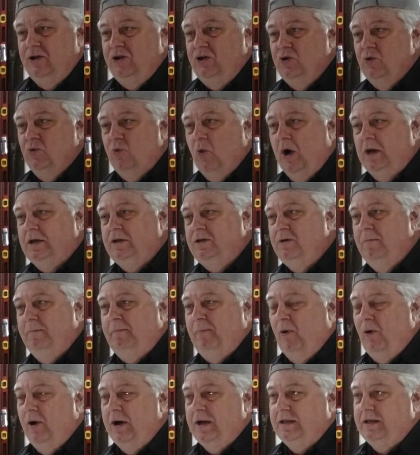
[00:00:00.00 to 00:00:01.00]
you want to
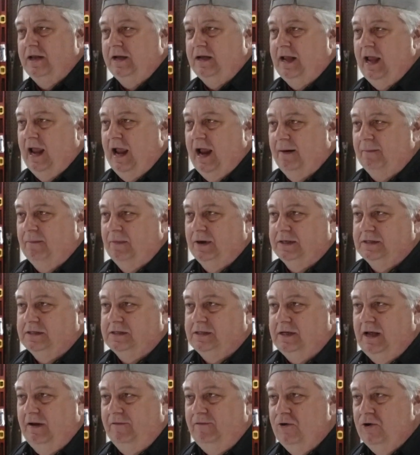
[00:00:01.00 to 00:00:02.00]
point the
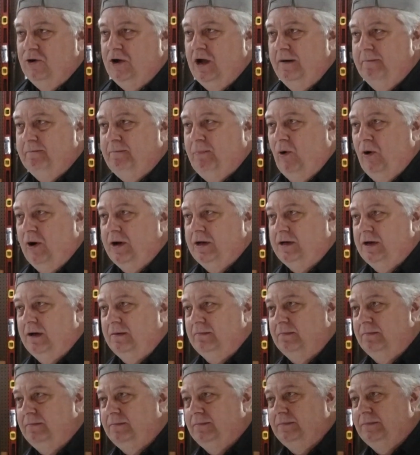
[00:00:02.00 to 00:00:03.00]
cameras if you can point
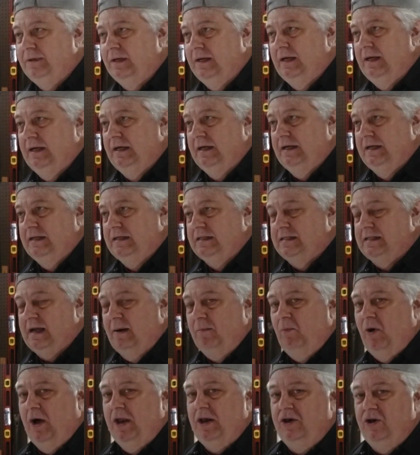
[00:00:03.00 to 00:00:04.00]
them
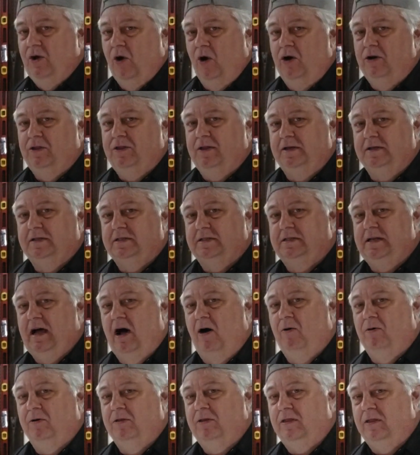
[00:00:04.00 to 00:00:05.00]
somewhat north and
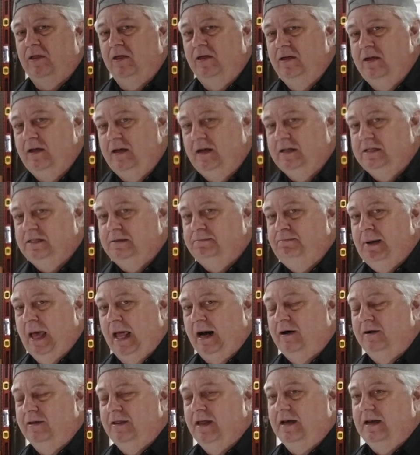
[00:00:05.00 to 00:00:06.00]
south is
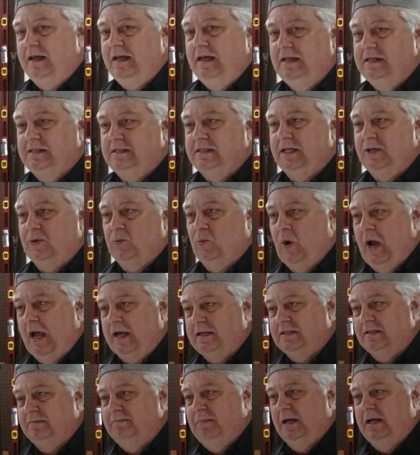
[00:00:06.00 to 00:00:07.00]
better than east and
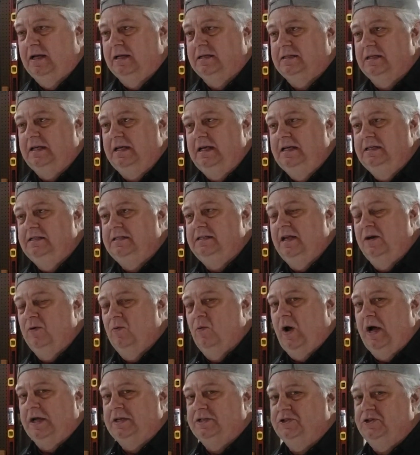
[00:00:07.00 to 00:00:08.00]
west because east
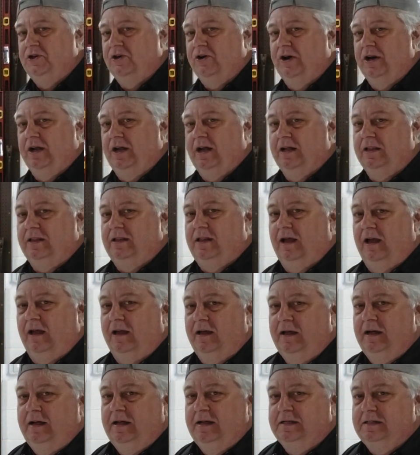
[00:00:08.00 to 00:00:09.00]
and west you're going to get
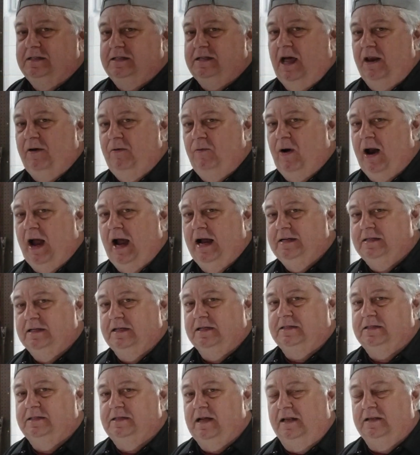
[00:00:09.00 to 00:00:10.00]
the sunrise
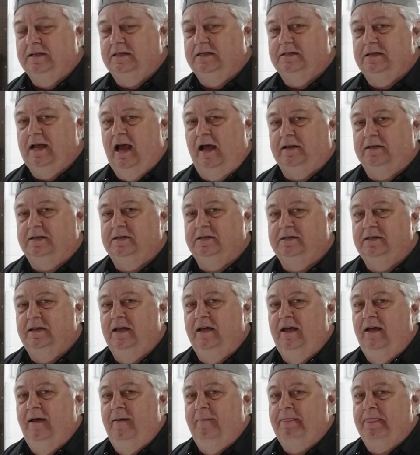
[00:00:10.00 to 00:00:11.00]
and sunsets
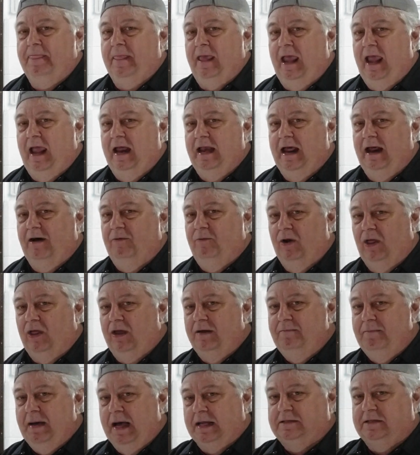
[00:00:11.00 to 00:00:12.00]
and it
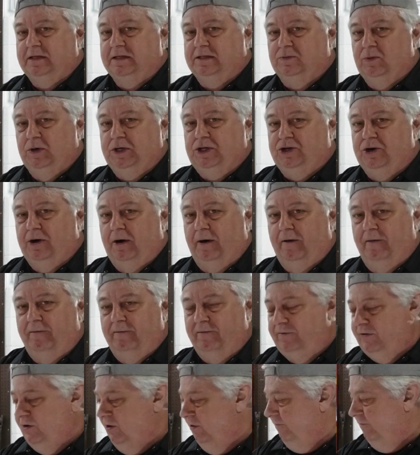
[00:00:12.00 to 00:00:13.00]
really messes with
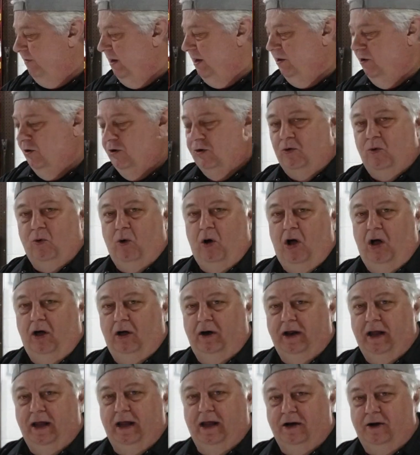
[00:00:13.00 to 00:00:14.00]
your, your video
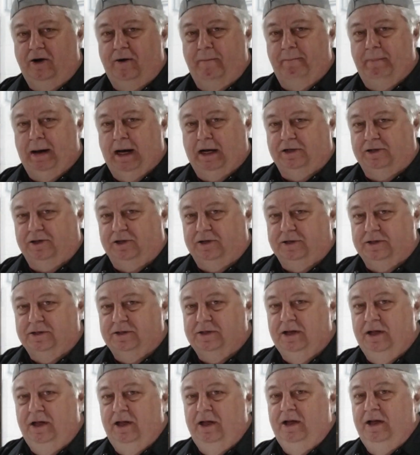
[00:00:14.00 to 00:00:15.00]
quality and your pictures.